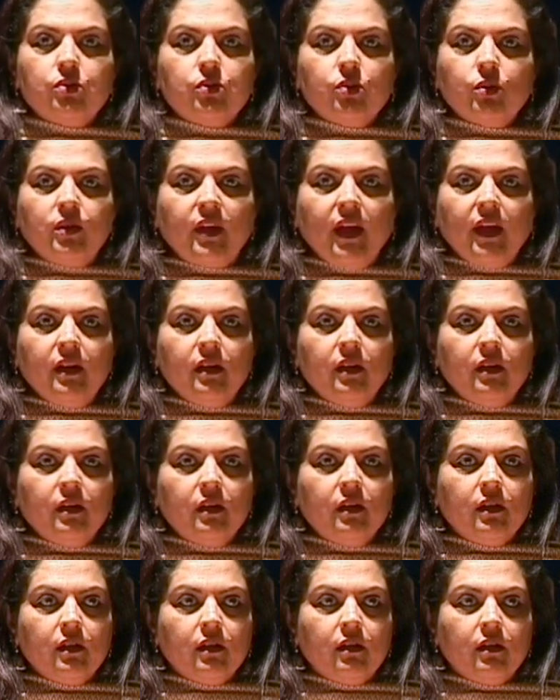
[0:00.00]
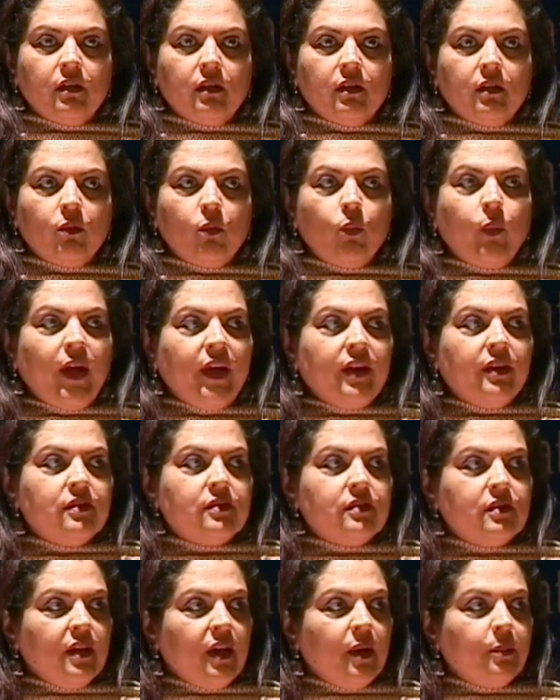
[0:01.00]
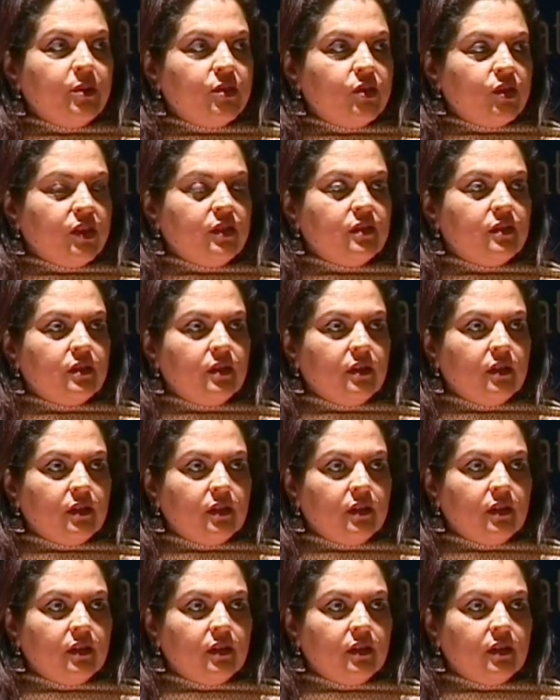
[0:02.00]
So then, where is the emergency?